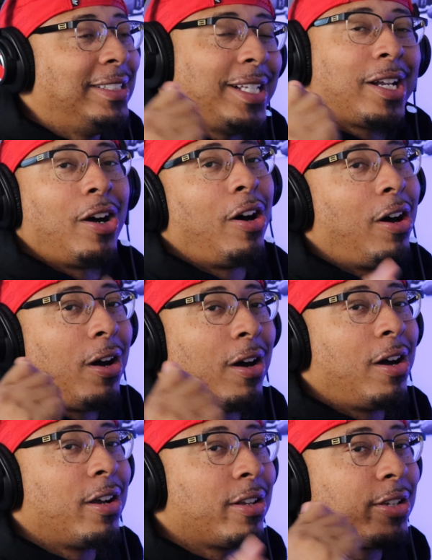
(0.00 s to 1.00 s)
He's like,
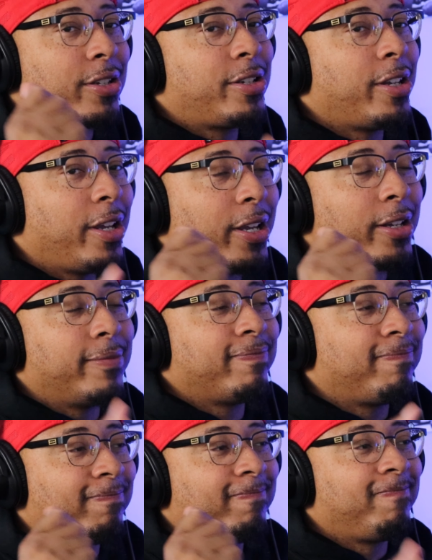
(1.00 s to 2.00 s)
oh shit.
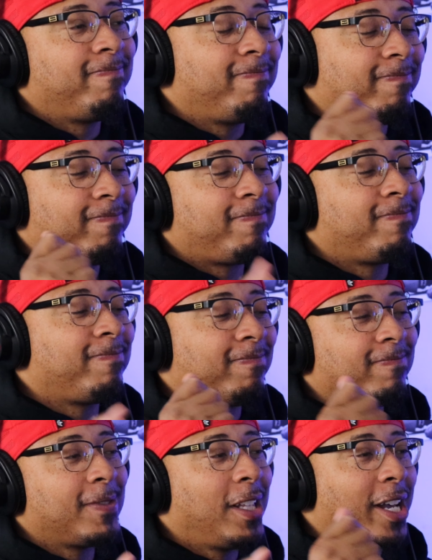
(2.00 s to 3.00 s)

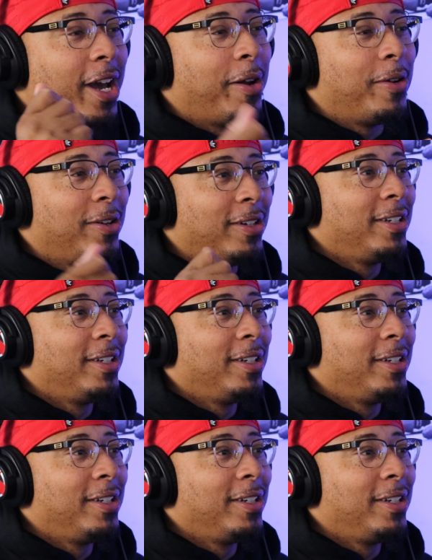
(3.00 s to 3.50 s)
Look at him.